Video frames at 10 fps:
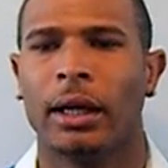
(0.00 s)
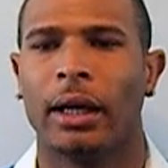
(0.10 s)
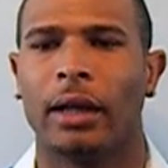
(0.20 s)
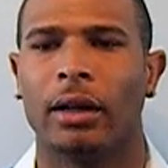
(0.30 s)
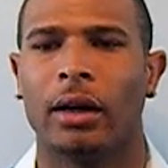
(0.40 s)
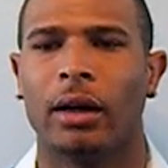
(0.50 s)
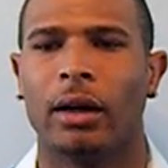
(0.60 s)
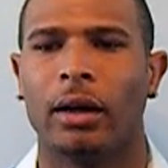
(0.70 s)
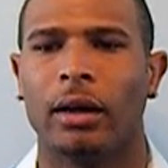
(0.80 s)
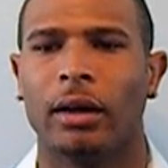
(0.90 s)
and
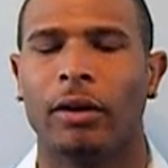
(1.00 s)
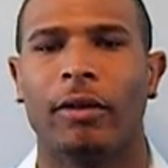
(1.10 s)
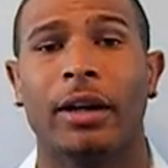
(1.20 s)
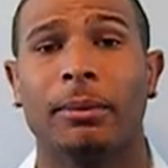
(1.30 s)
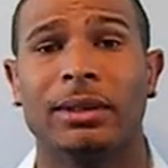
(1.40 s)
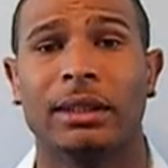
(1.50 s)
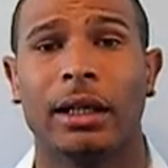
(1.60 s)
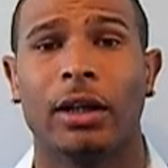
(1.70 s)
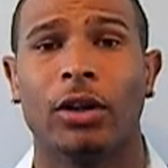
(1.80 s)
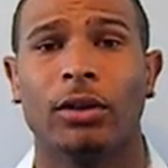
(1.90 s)
around
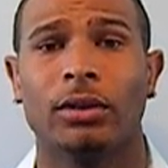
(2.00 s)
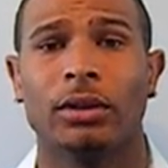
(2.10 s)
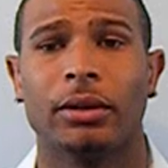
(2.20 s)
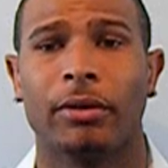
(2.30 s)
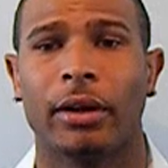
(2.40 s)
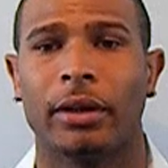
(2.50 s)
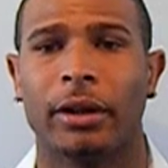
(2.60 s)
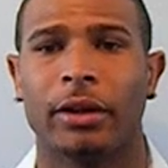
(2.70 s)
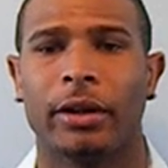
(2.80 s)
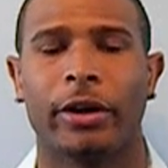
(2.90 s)
themselves, around
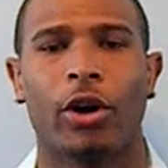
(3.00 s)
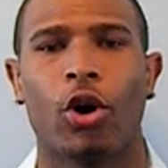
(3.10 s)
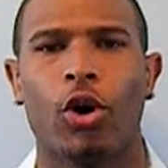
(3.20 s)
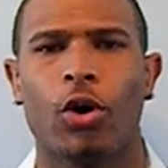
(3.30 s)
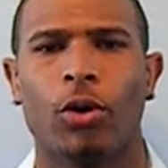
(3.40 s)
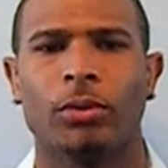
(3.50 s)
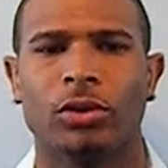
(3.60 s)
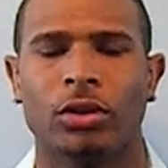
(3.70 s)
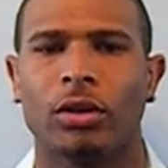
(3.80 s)
their homes,